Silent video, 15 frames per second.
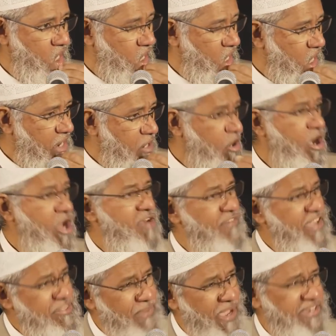And
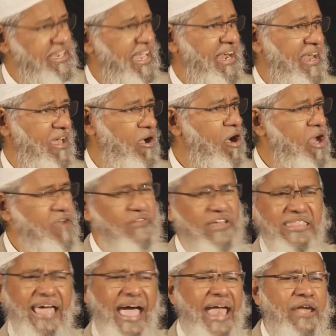always, mashallah,
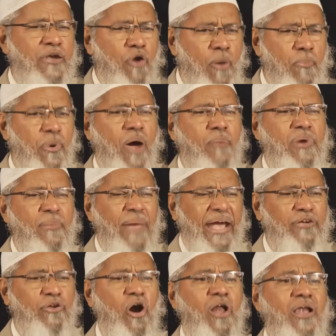always, I had no problem
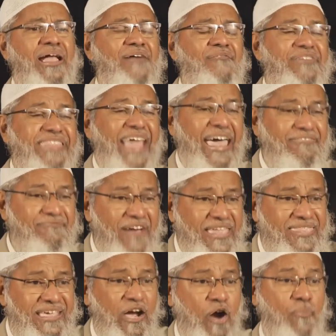at all with as far as
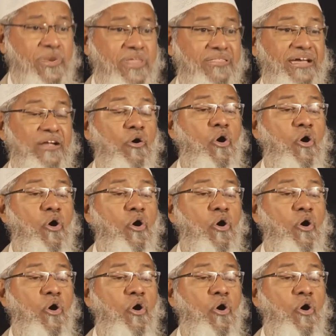the government is concerned.